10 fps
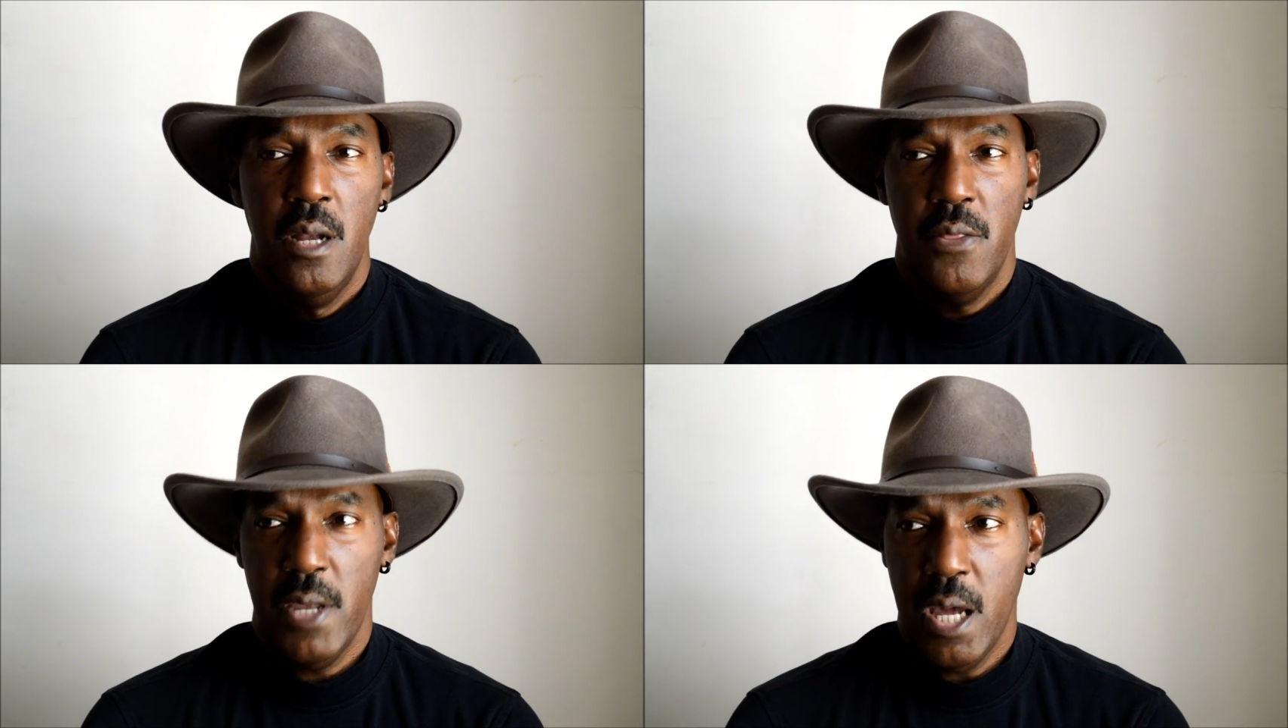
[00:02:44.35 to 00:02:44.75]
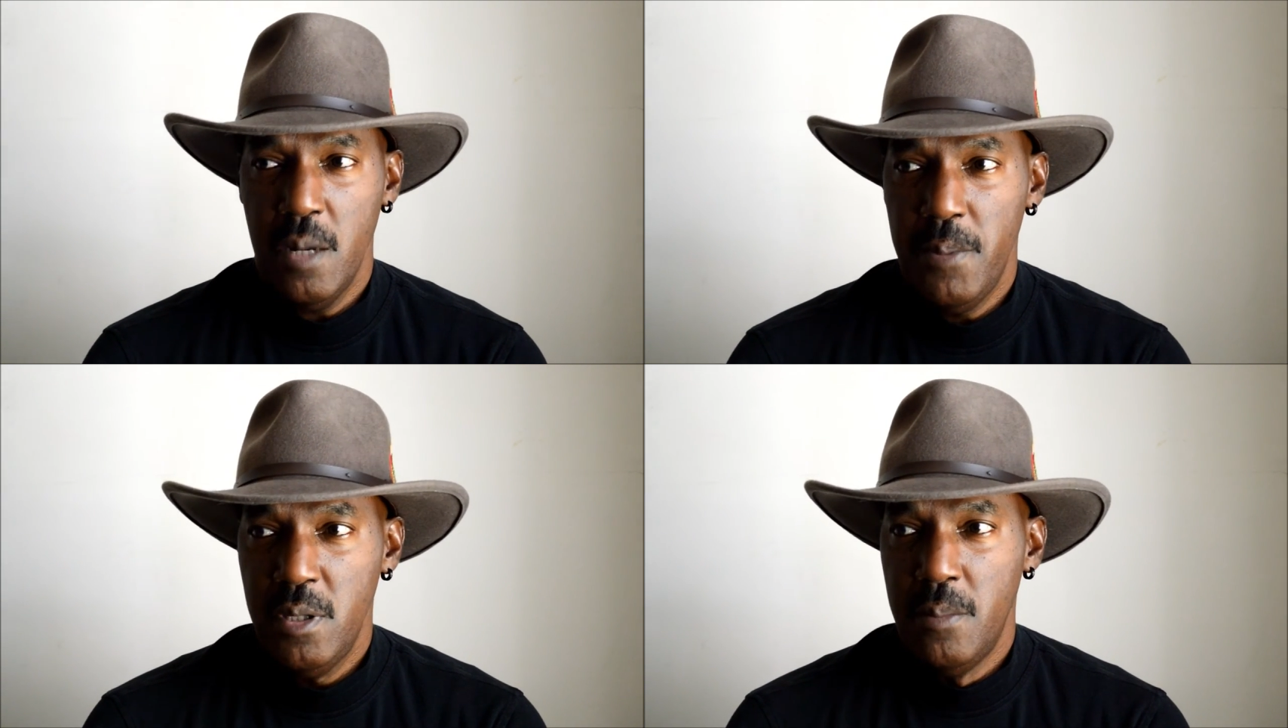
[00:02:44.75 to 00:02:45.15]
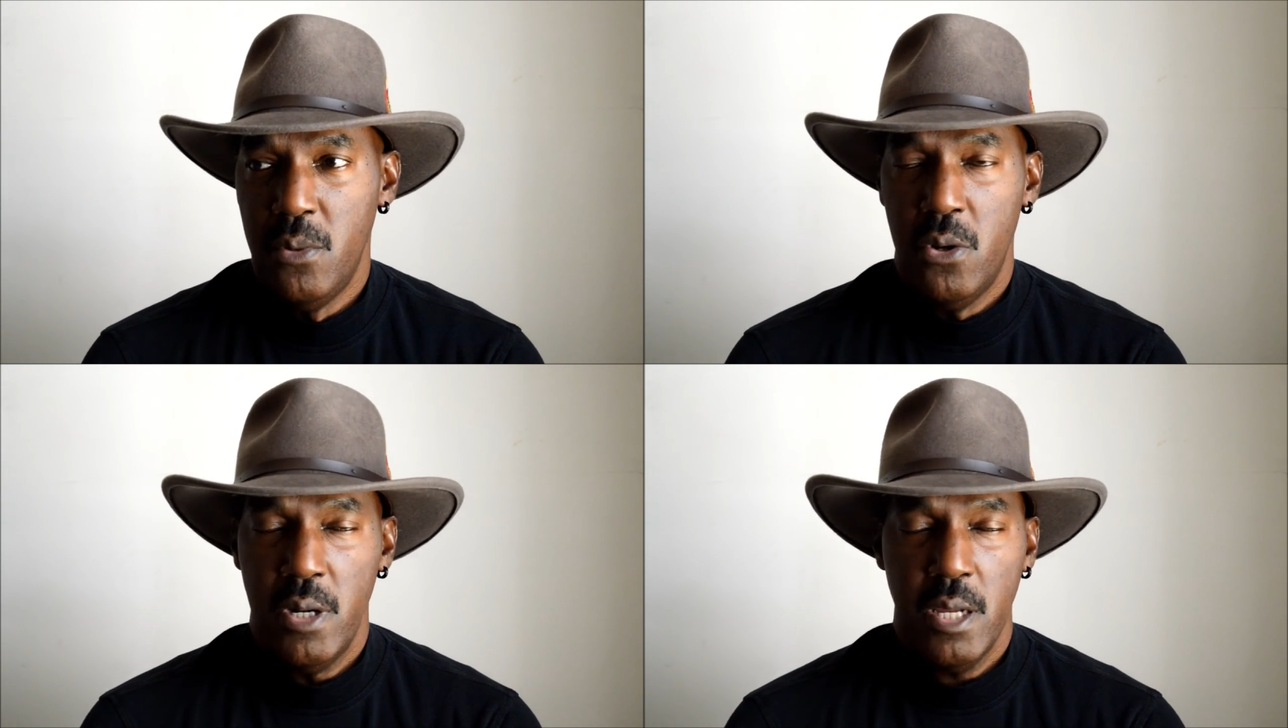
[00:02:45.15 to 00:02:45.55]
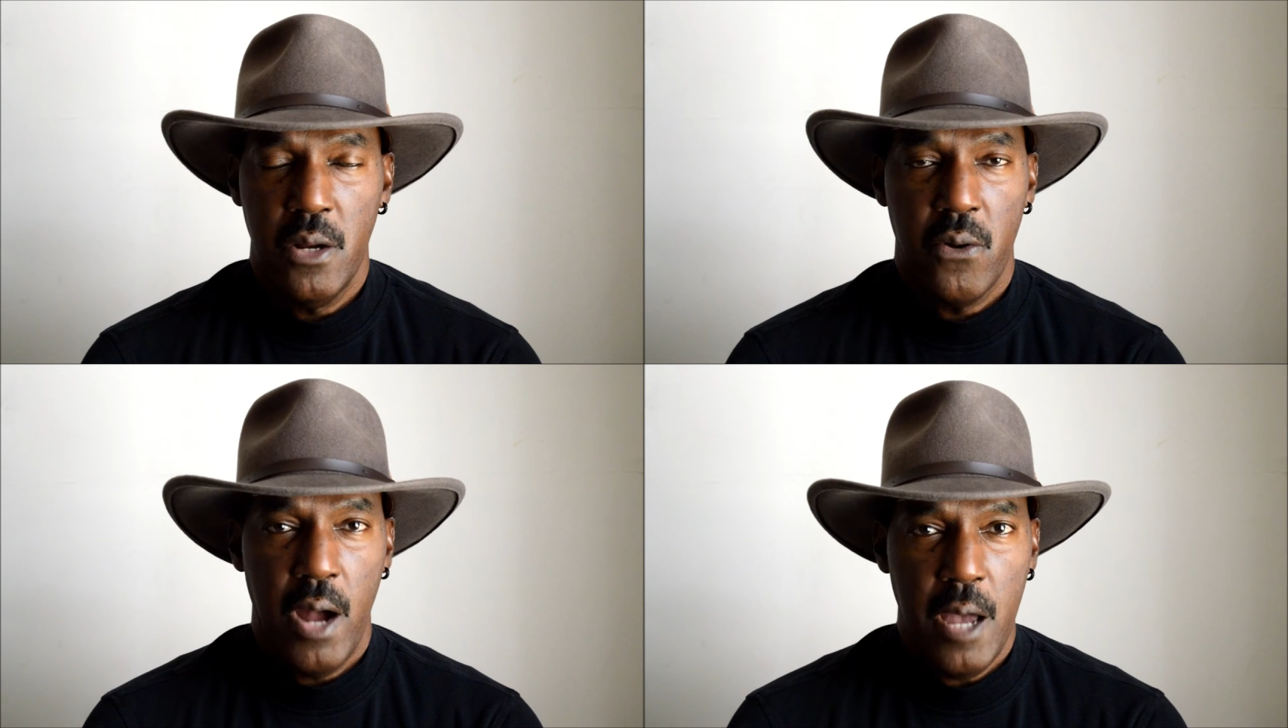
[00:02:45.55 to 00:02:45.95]
They get up in the morning
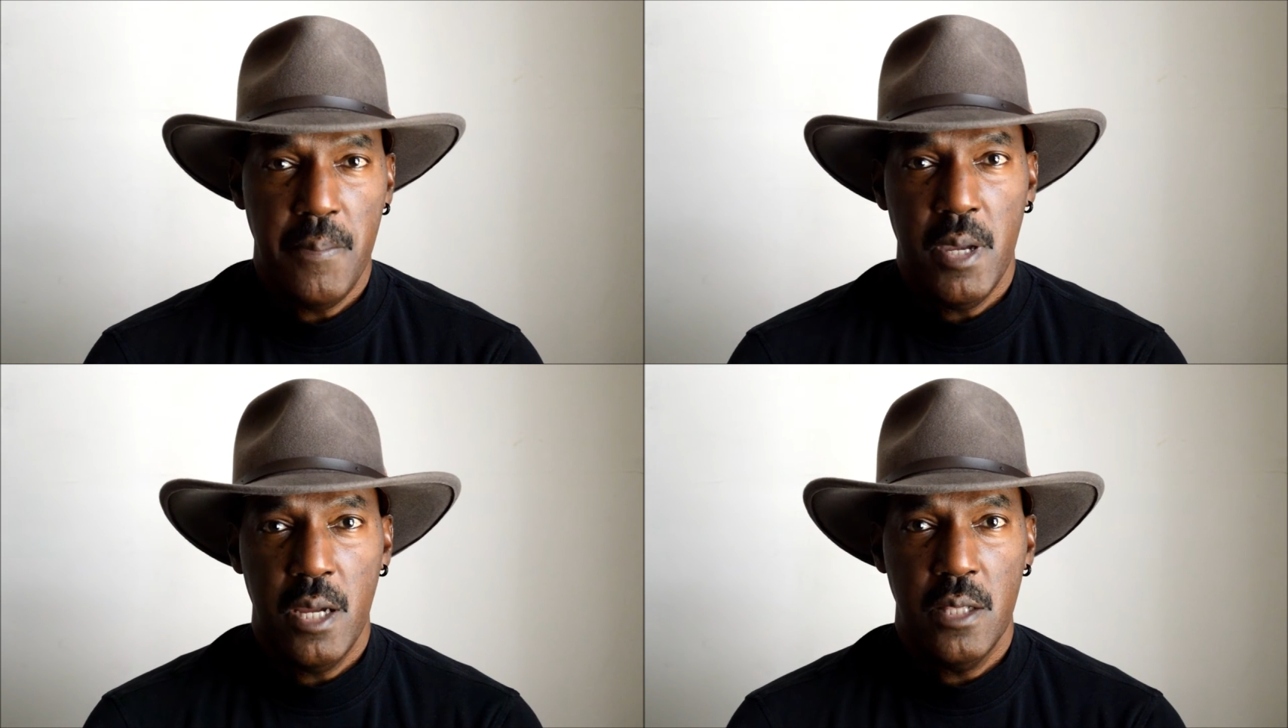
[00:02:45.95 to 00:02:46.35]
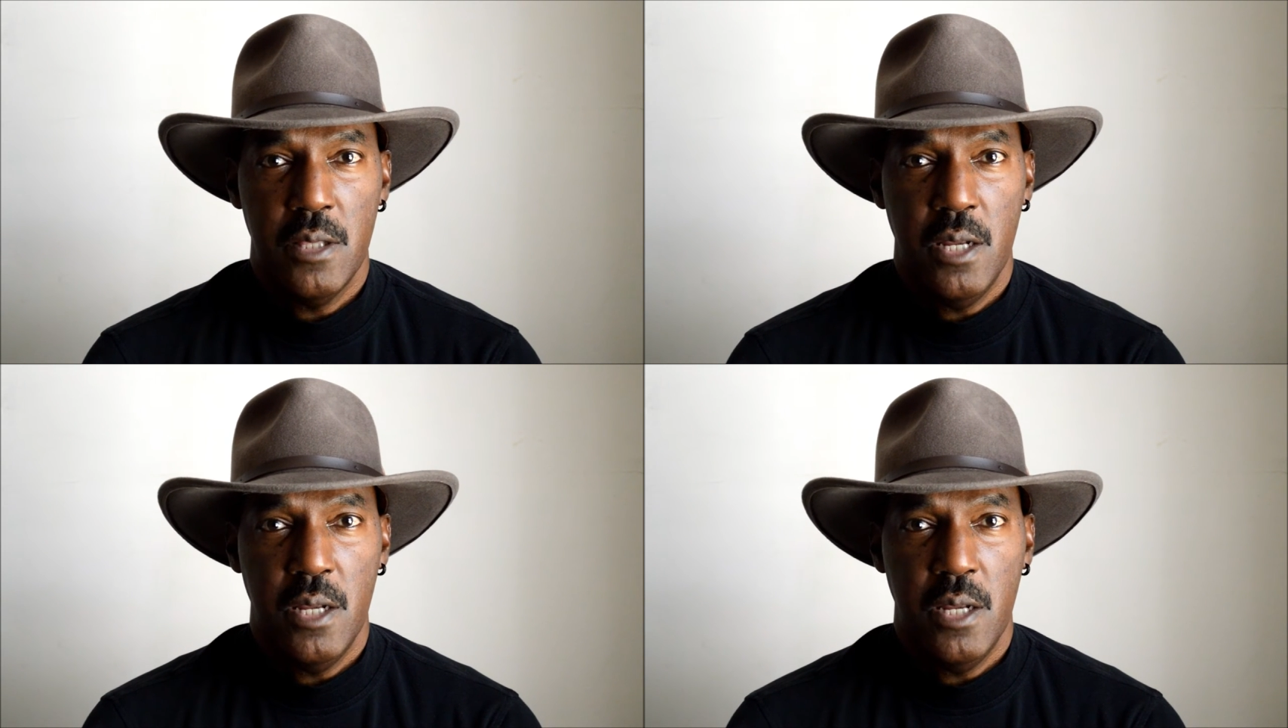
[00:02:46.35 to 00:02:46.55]
griping.